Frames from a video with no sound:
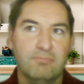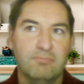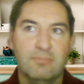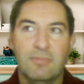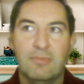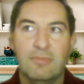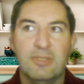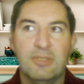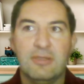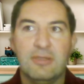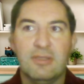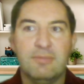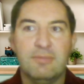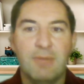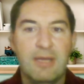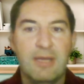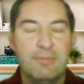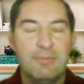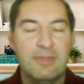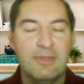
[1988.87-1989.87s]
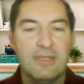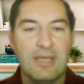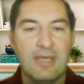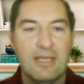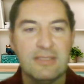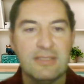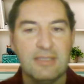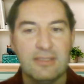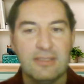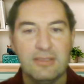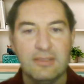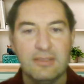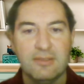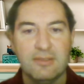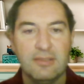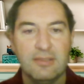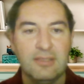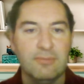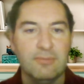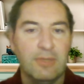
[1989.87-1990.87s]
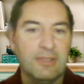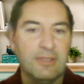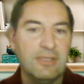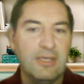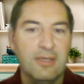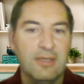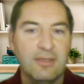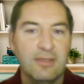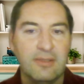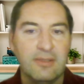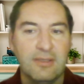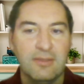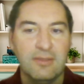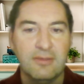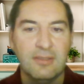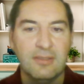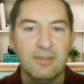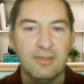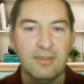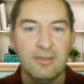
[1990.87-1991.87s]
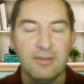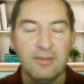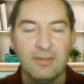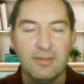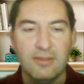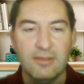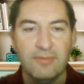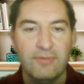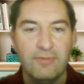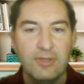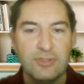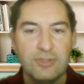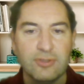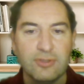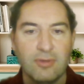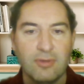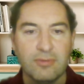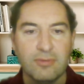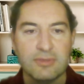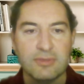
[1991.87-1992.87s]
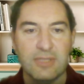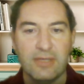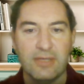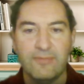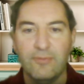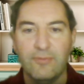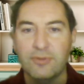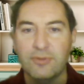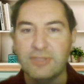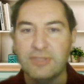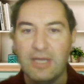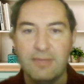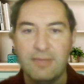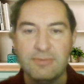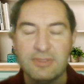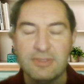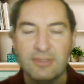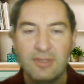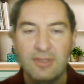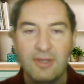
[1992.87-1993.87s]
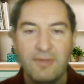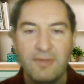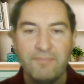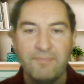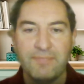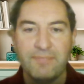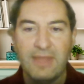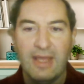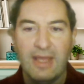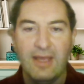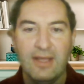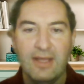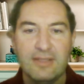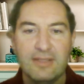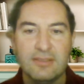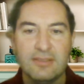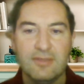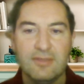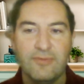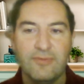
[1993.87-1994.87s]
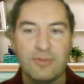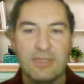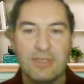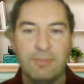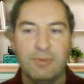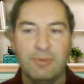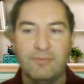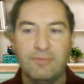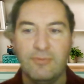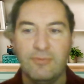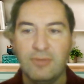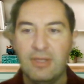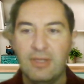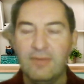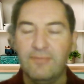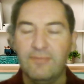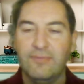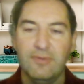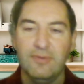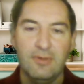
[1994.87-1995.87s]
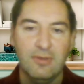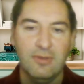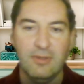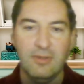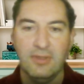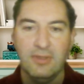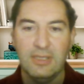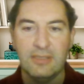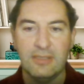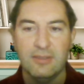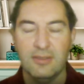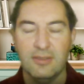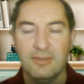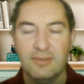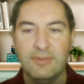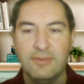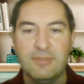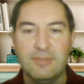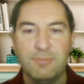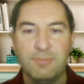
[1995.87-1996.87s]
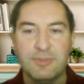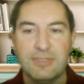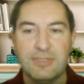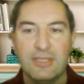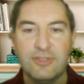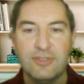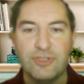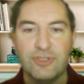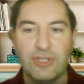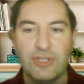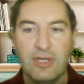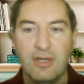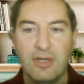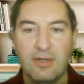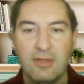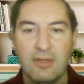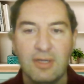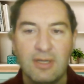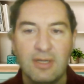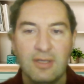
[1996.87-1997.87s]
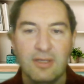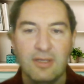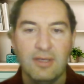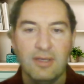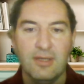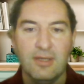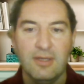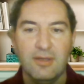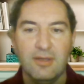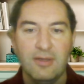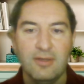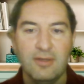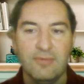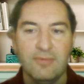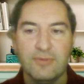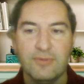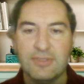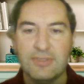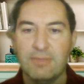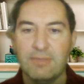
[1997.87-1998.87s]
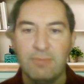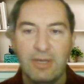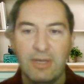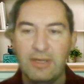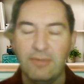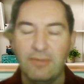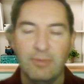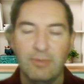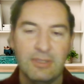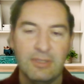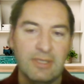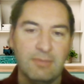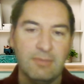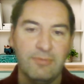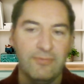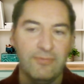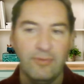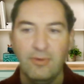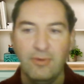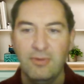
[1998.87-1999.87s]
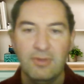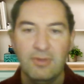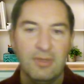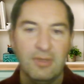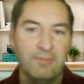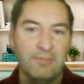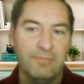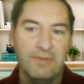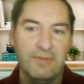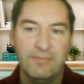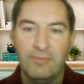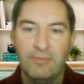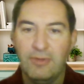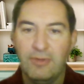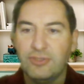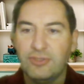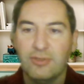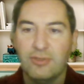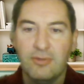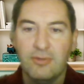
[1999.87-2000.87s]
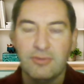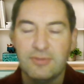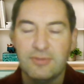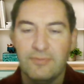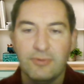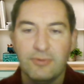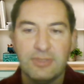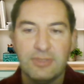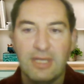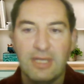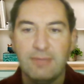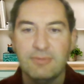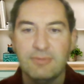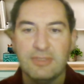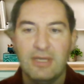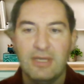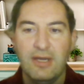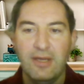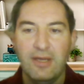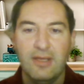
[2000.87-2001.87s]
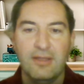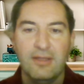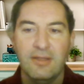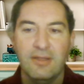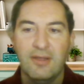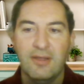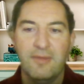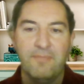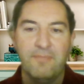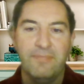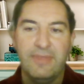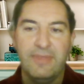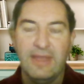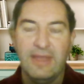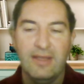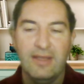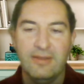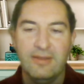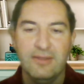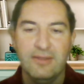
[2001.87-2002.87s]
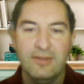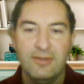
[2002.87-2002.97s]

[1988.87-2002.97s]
it might be the case that in 1 year the valuation goes like 4 times. And for example, if you give like a 20% share for some money 1 year before, if the valuation goes 4 times higher, then